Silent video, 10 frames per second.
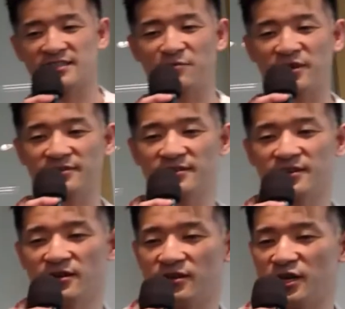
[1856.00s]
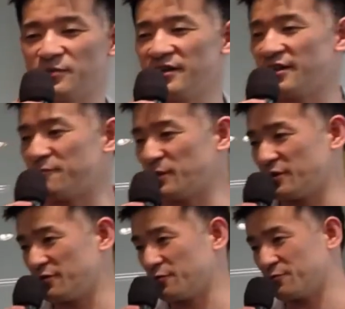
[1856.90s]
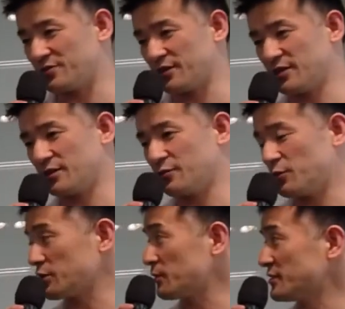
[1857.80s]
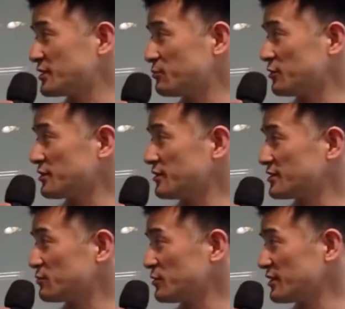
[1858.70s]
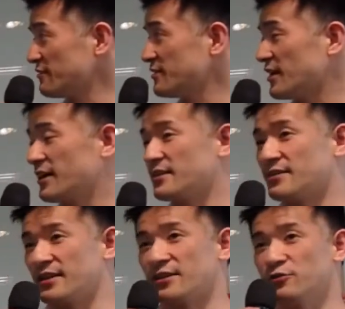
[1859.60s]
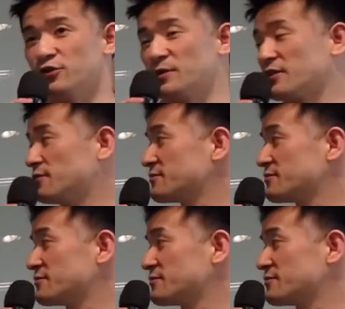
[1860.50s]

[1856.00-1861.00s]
Simulant library. They've been very welcome and supportive. And thank you, RubyConf